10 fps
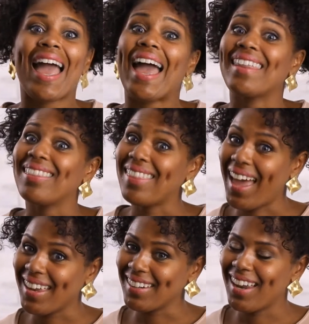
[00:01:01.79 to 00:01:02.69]
And
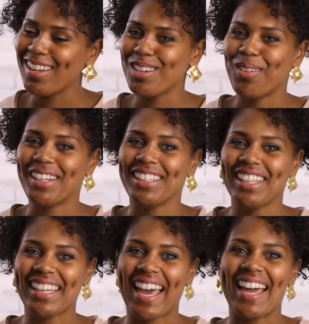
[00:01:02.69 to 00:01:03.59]
then you want to
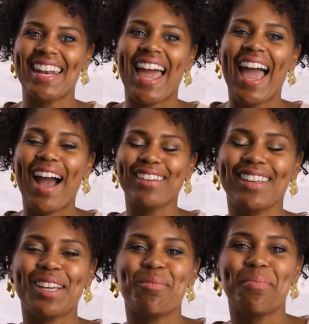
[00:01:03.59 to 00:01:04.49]
look at how
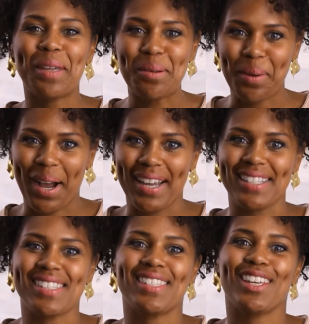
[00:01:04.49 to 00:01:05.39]
can
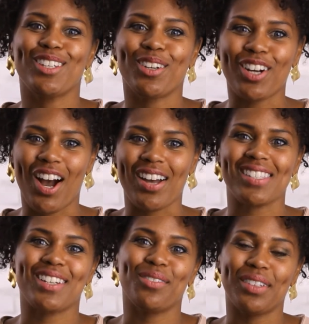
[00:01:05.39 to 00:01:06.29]
minimize your
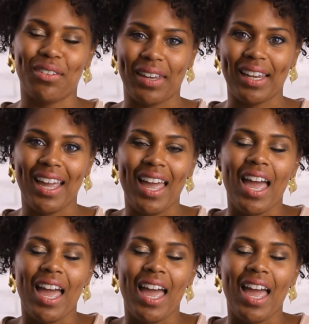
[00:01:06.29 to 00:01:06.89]
cost of living.